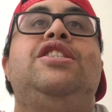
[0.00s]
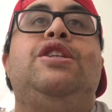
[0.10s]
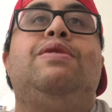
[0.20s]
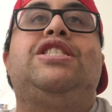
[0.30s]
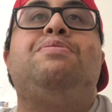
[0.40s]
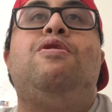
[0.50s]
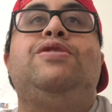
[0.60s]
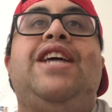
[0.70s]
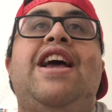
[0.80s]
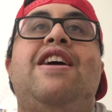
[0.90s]
to a
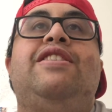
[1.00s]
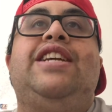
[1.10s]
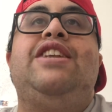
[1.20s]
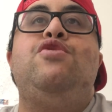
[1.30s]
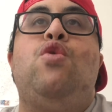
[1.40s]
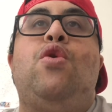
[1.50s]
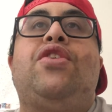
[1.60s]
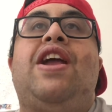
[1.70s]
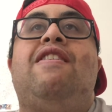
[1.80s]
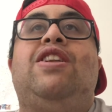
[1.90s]
small town in
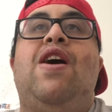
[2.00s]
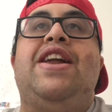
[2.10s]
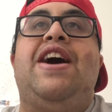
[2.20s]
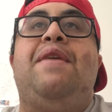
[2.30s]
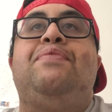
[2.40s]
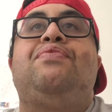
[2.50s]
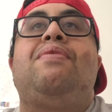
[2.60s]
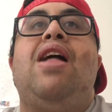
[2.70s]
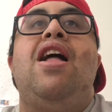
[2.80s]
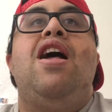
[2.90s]
North Carolina.
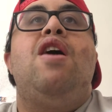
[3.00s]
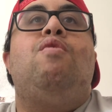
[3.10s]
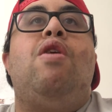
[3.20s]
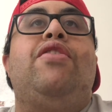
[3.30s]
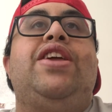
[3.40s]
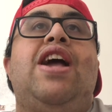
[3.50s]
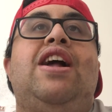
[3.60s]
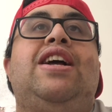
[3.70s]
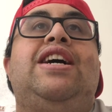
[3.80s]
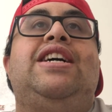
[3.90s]
While the
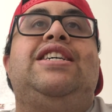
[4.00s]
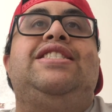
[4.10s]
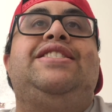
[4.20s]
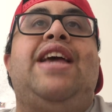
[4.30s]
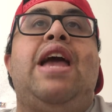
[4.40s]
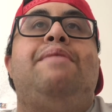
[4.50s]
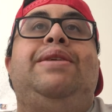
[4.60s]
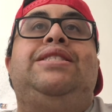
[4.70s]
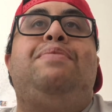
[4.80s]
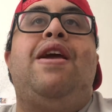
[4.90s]
younger Sam
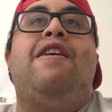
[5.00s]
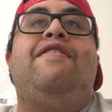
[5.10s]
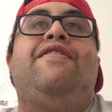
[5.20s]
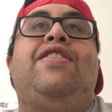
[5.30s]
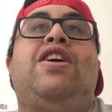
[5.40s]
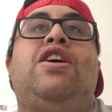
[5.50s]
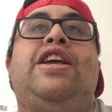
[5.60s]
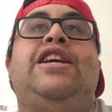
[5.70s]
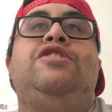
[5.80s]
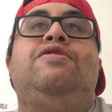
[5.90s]
meets a pair of
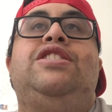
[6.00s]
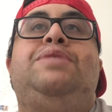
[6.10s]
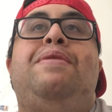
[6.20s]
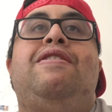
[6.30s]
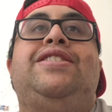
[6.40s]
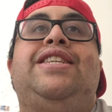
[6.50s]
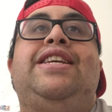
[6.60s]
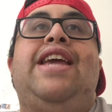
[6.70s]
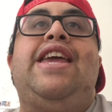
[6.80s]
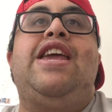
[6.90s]
kindred spirits
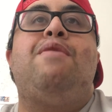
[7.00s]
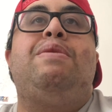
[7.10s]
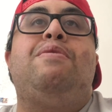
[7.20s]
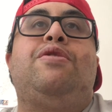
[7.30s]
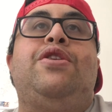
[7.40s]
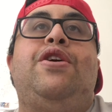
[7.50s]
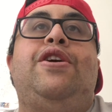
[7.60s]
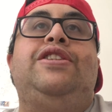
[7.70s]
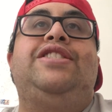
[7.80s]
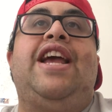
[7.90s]
and geeky comic book
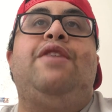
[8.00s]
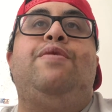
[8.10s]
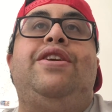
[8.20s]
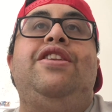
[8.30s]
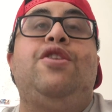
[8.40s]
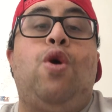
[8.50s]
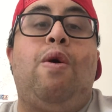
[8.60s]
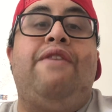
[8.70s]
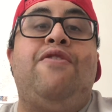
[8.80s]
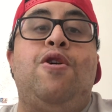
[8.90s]
nerds, Edward,
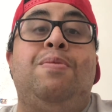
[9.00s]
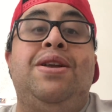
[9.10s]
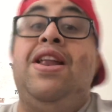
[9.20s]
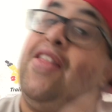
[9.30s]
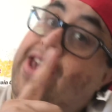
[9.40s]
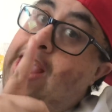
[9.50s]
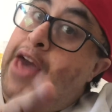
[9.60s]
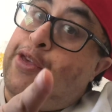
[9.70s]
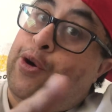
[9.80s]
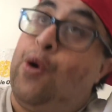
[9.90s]
Corey Feldman, the
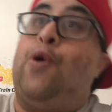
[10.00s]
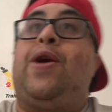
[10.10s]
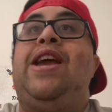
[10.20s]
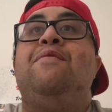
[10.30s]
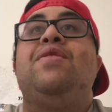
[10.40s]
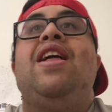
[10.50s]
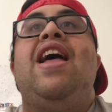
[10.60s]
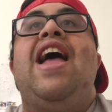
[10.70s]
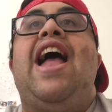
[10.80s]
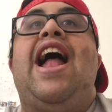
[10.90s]
other Corey,
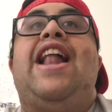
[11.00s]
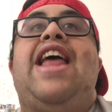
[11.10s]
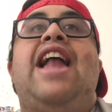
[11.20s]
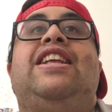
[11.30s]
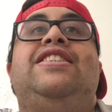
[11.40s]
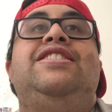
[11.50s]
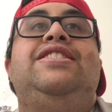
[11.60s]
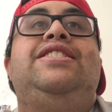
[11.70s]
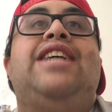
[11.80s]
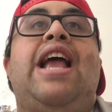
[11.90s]
and
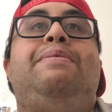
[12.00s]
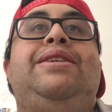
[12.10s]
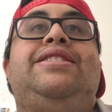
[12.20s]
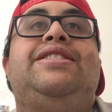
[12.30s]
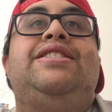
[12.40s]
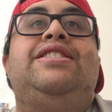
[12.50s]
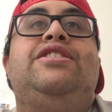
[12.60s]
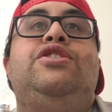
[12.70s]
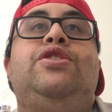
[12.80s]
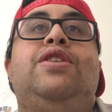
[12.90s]
Alan,
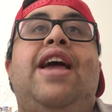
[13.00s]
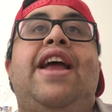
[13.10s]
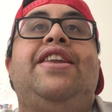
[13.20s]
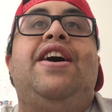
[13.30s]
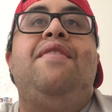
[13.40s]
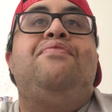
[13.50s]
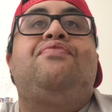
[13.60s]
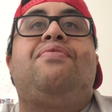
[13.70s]
Jamieson Newlander,